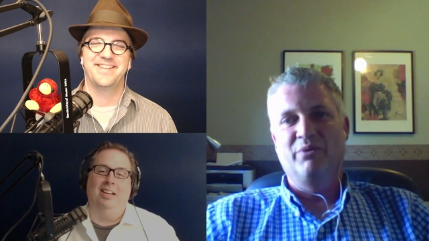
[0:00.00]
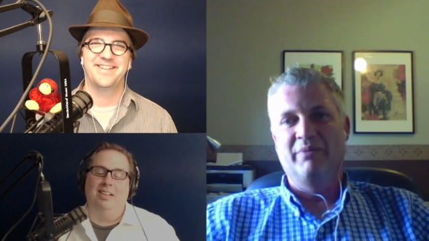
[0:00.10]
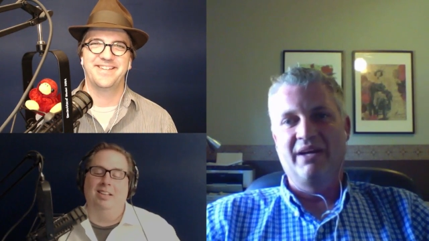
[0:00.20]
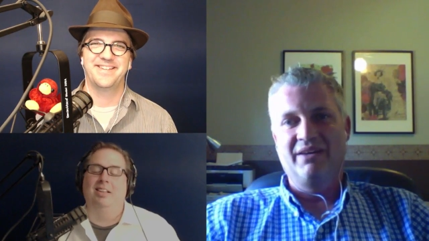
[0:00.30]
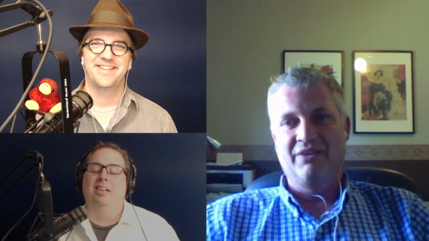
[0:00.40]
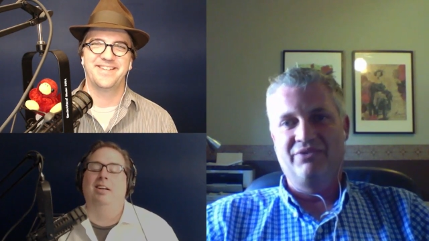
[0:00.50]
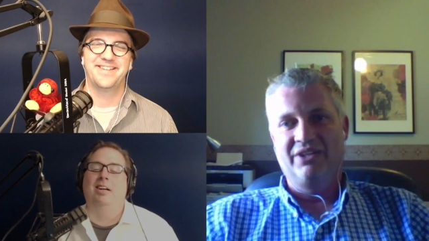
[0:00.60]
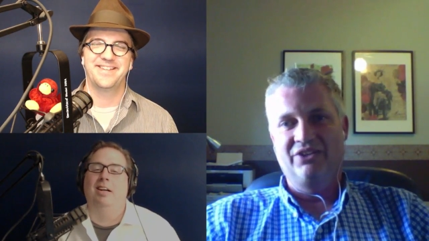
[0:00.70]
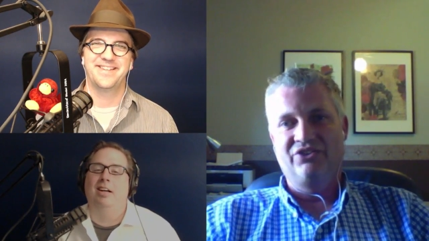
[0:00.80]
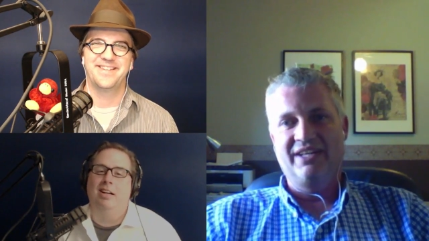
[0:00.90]
Speaker 1: when my our
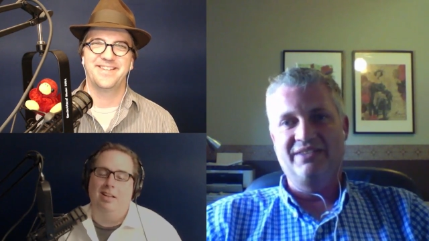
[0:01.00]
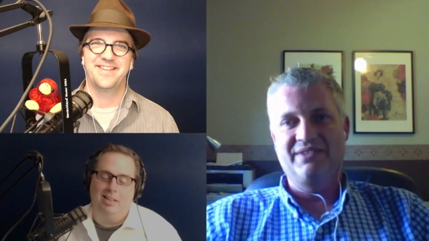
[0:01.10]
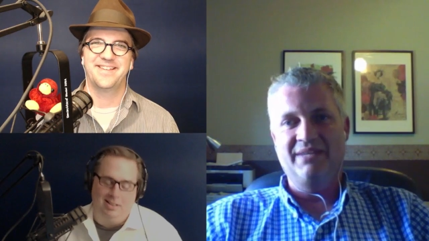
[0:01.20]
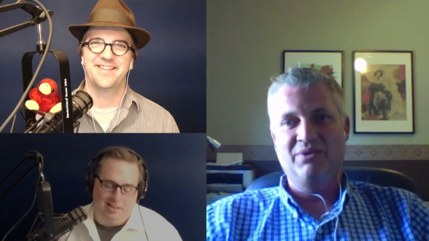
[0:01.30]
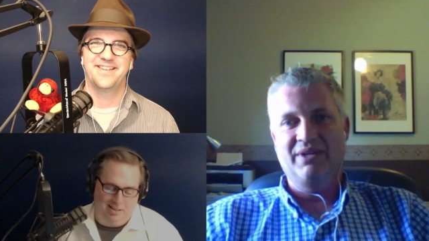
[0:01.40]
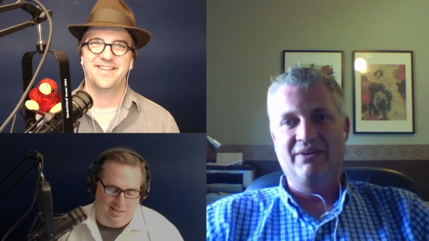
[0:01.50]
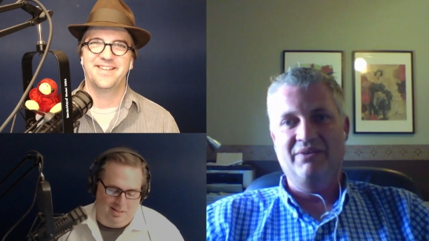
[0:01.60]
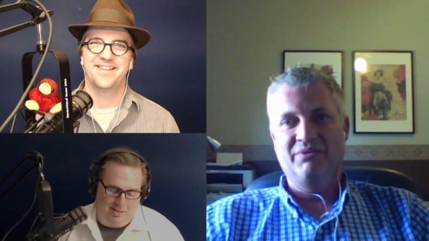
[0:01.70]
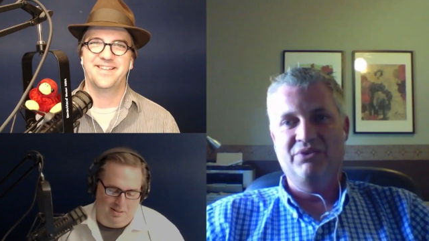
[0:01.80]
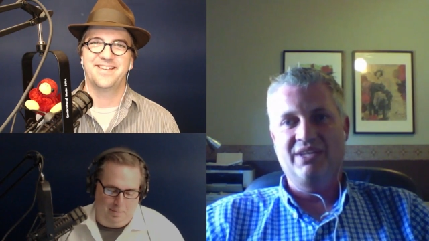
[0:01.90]
friend Chad Zabel
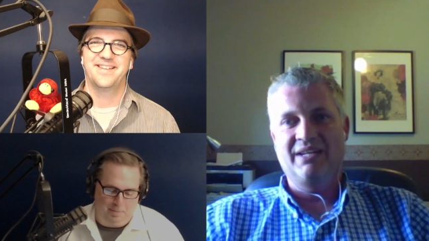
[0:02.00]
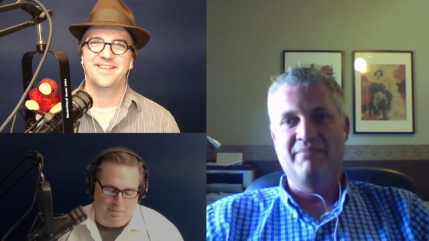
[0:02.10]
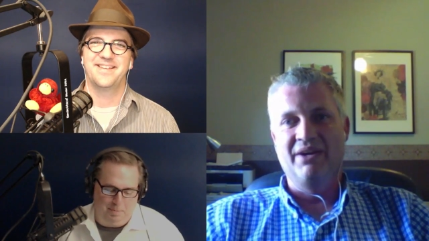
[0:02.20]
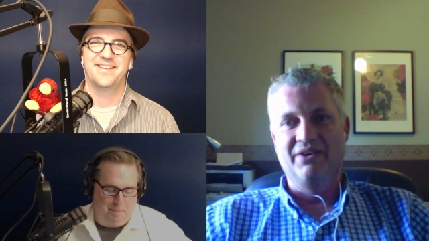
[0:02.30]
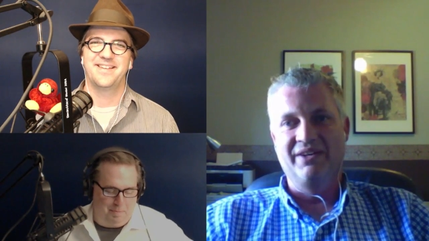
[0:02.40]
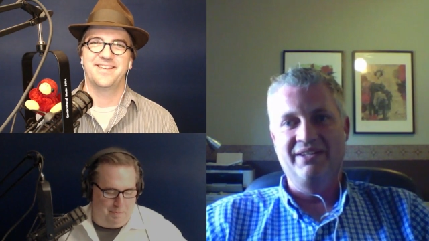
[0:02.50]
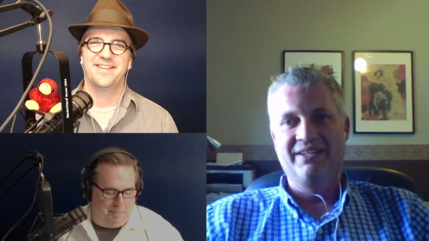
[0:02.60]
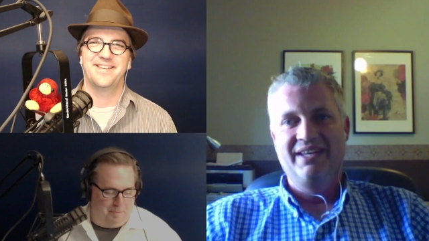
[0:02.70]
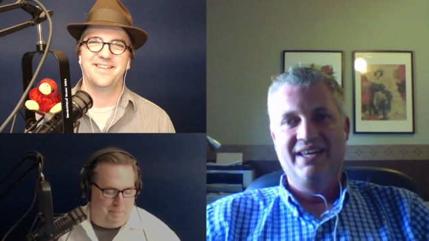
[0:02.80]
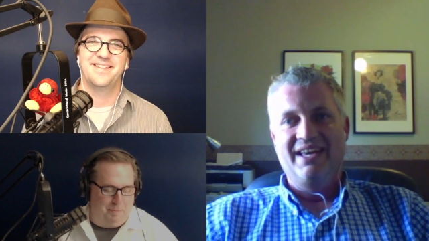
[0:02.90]
got was getting
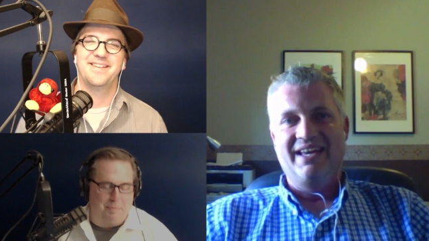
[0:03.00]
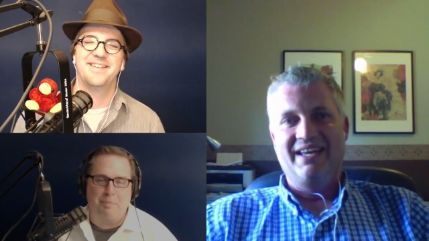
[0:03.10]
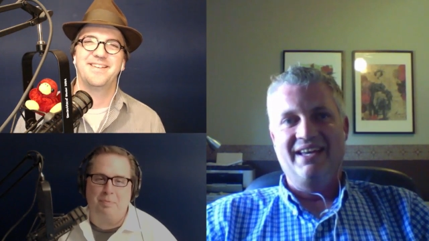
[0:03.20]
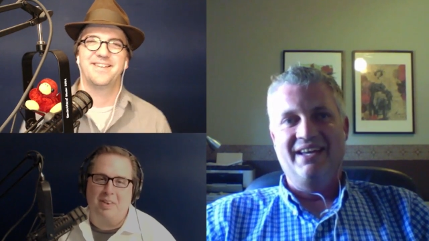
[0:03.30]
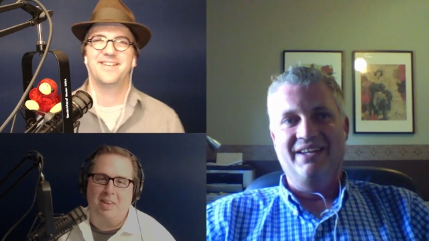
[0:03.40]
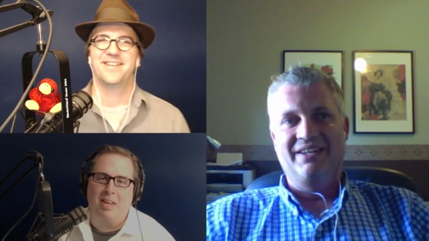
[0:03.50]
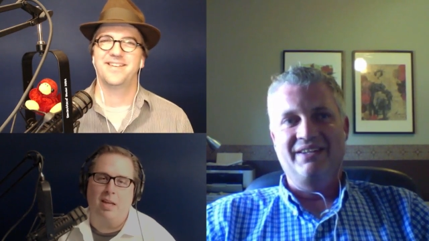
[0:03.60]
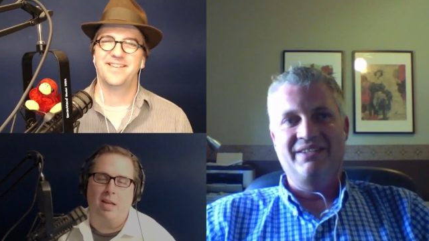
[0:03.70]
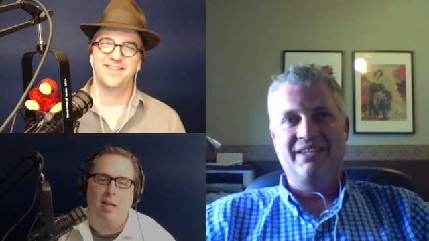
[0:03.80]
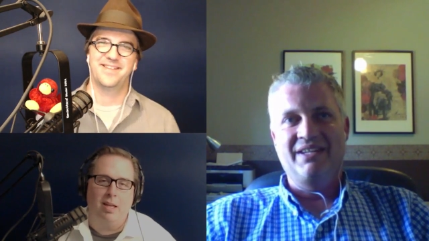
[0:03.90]
married,
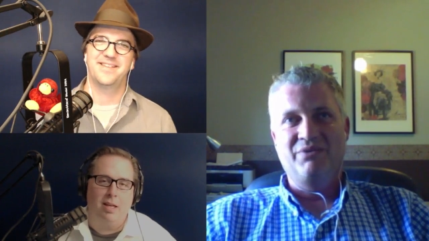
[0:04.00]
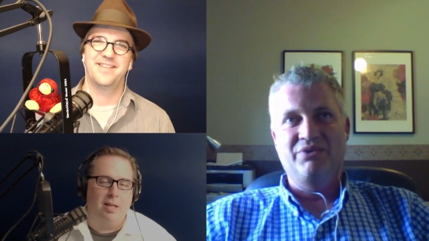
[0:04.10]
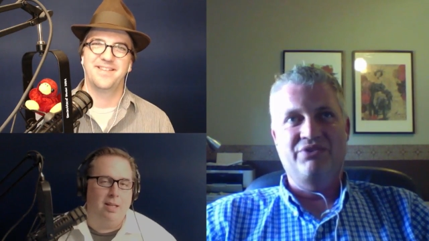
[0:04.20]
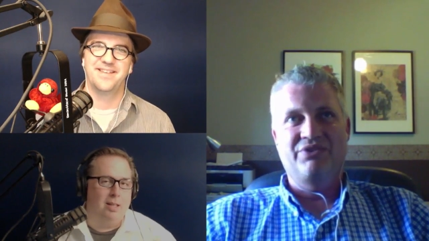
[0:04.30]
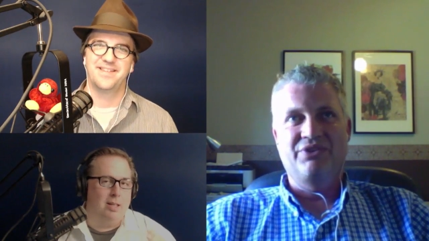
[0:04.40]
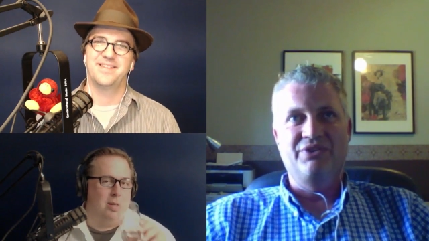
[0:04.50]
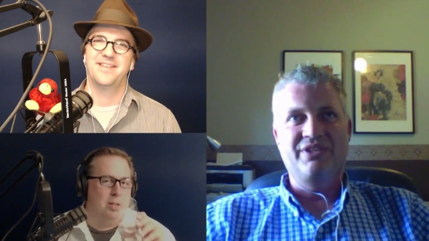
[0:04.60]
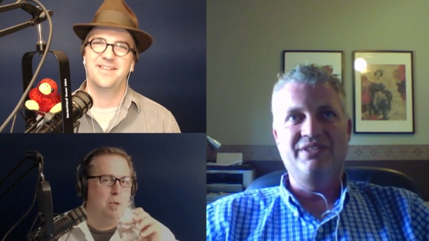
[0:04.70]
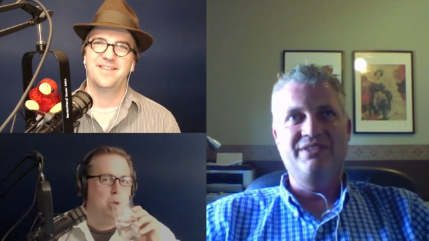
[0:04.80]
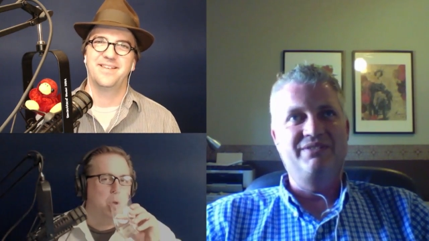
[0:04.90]
and he was
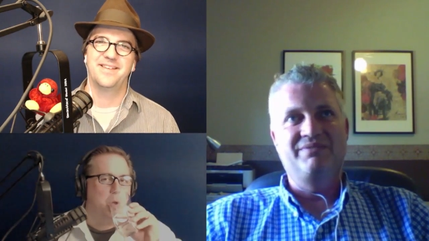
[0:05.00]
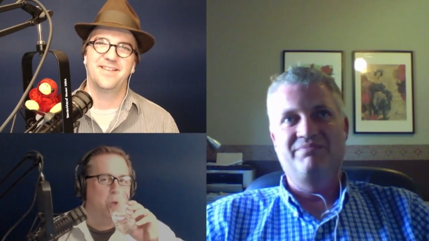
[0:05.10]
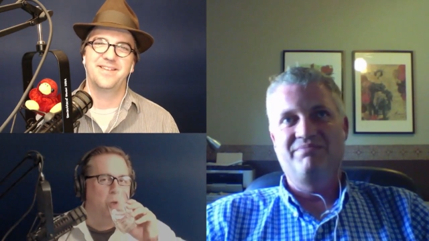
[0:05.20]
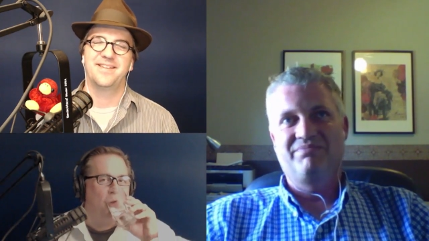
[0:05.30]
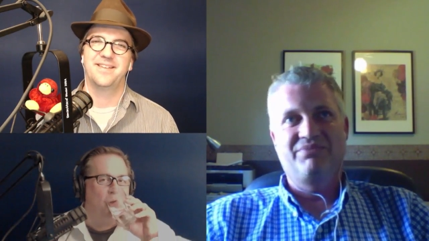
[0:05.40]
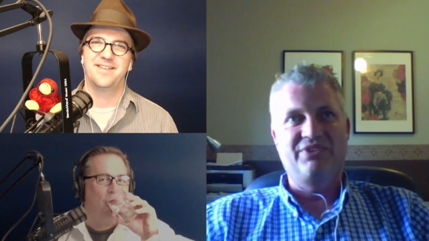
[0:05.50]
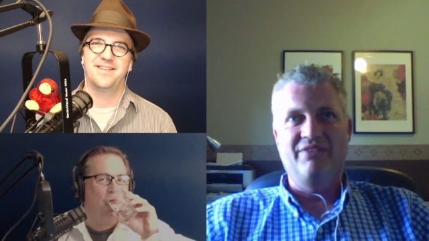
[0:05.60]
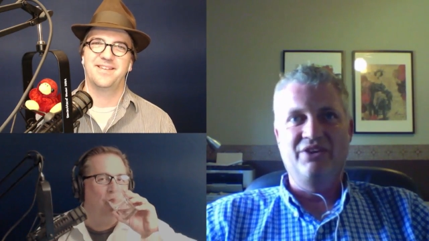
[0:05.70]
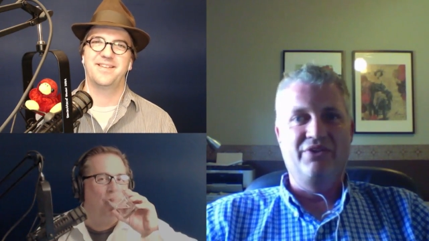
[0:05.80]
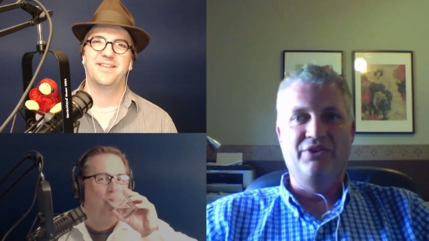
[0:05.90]
thirty
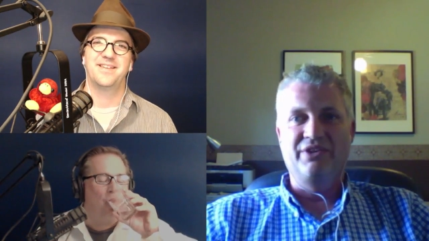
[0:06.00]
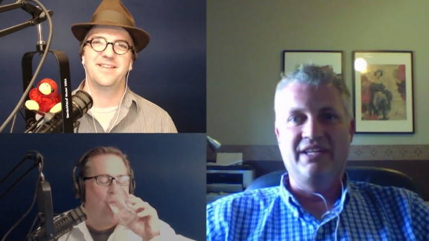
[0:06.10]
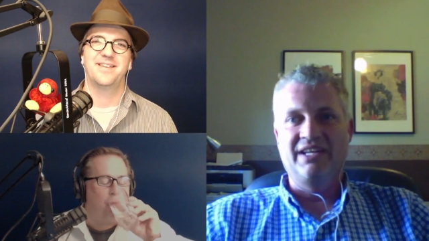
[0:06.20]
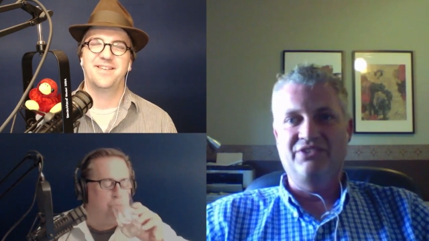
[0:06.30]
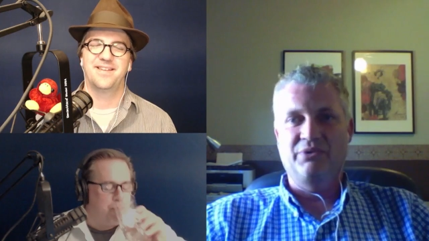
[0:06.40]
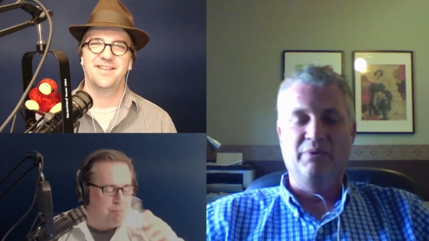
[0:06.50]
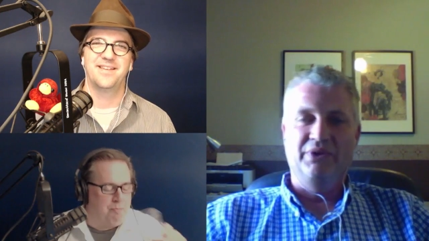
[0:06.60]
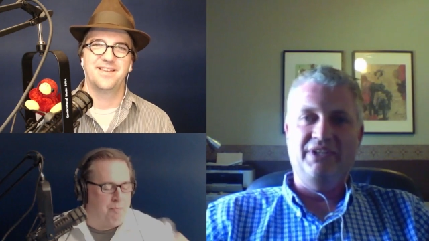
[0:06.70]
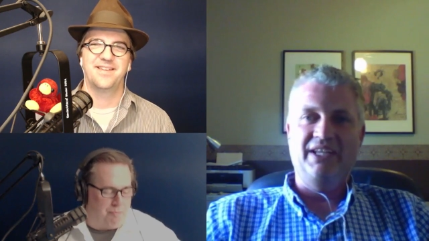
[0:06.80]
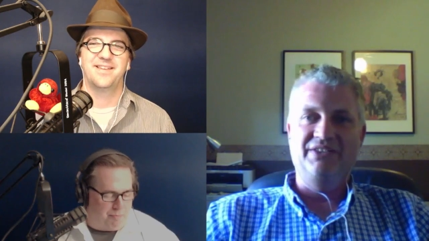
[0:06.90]
seven or thirty eight, so we
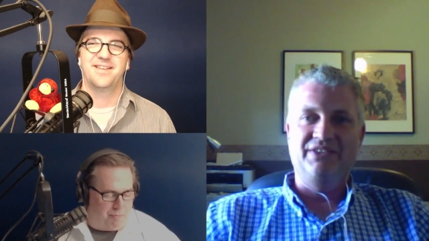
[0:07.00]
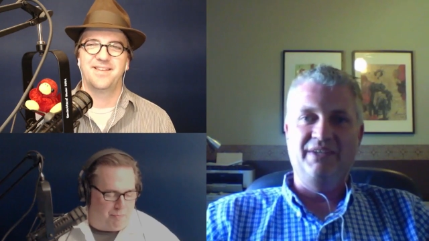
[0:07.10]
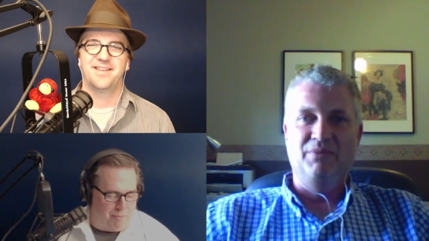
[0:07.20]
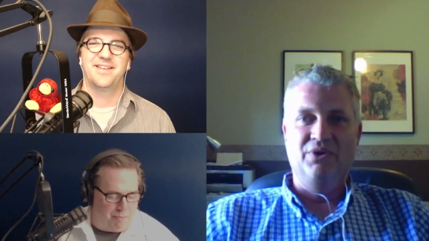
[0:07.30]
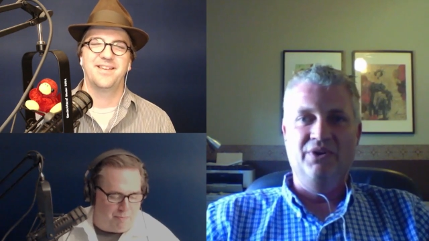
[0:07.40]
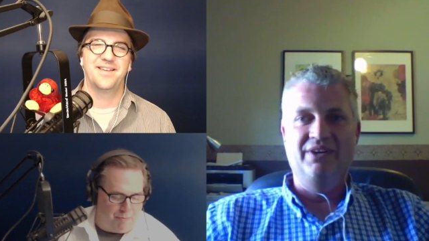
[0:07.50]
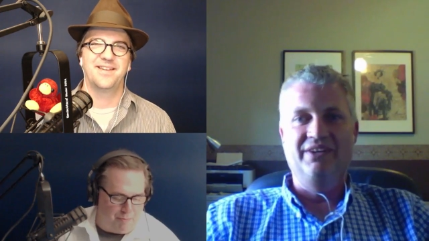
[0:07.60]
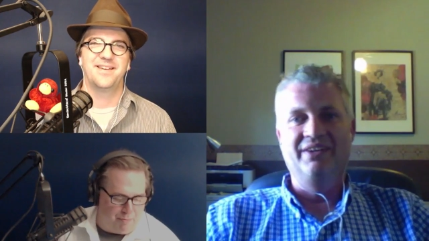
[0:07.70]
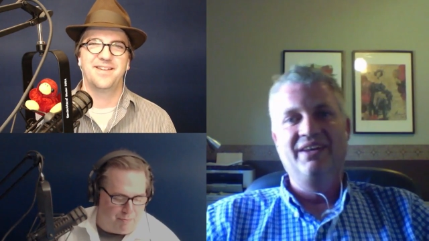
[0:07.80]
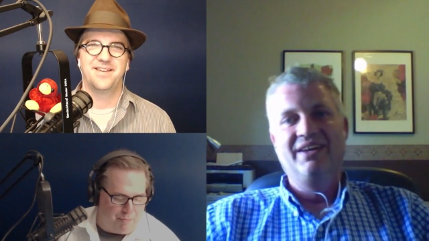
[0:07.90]
weren't kids anymore, and